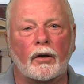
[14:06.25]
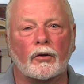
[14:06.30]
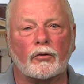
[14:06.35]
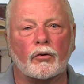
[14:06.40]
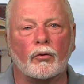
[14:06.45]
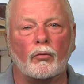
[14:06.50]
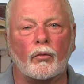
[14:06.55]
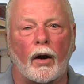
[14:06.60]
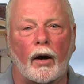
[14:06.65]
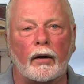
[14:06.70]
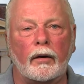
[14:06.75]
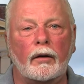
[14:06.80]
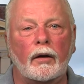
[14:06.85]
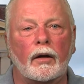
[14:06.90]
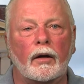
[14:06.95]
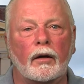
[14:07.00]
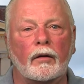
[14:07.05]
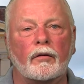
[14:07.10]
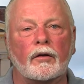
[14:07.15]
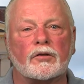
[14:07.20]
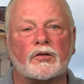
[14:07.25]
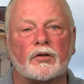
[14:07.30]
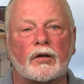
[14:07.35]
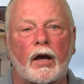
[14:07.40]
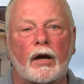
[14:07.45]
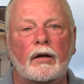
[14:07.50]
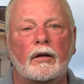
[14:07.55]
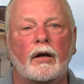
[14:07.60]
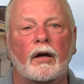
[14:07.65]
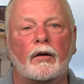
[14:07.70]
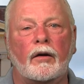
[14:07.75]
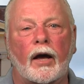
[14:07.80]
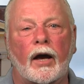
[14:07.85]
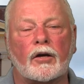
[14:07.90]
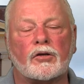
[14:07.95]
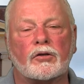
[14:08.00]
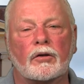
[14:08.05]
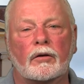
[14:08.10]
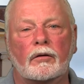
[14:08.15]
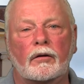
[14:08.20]
to run in the state and
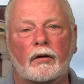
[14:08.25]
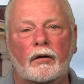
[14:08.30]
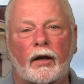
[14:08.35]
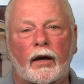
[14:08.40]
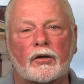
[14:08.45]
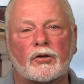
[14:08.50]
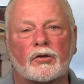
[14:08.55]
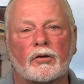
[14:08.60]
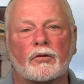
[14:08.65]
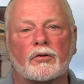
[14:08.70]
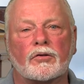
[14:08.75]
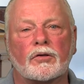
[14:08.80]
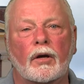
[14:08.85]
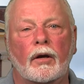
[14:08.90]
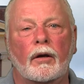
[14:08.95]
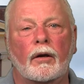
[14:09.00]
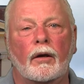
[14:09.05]
national elections.